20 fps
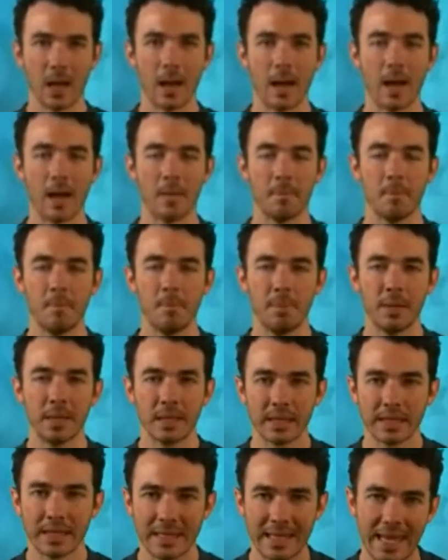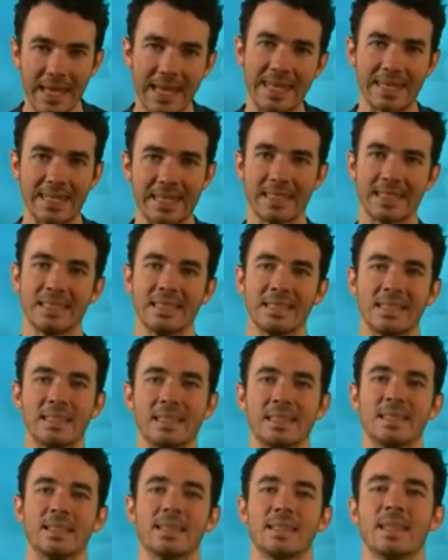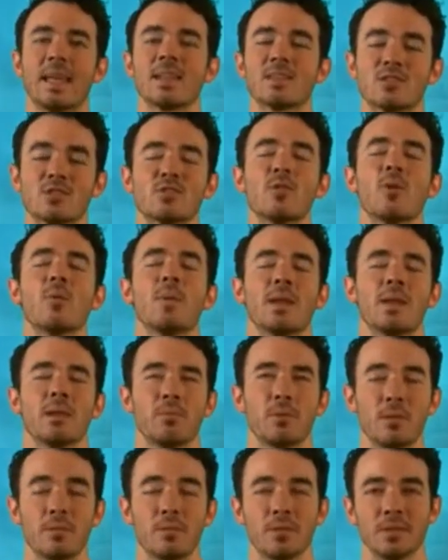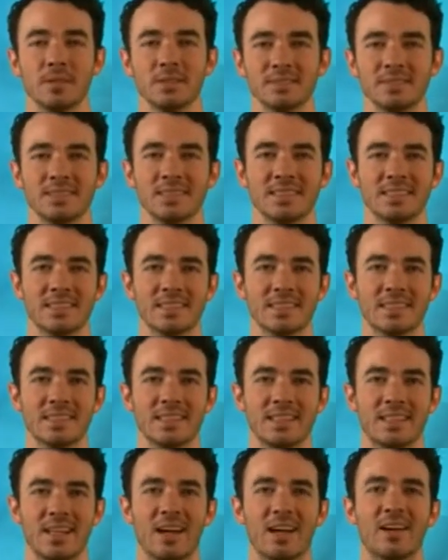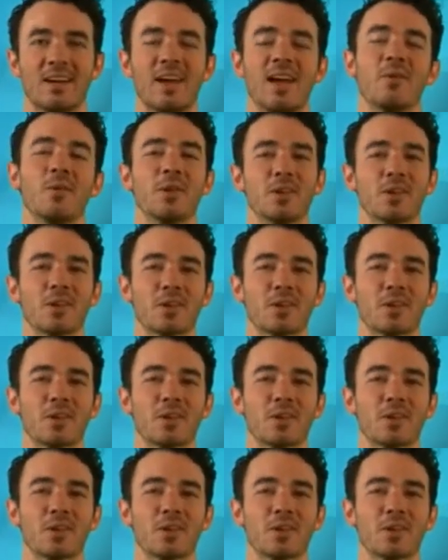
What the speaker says: 1 billion. That's so many people. All right, well, your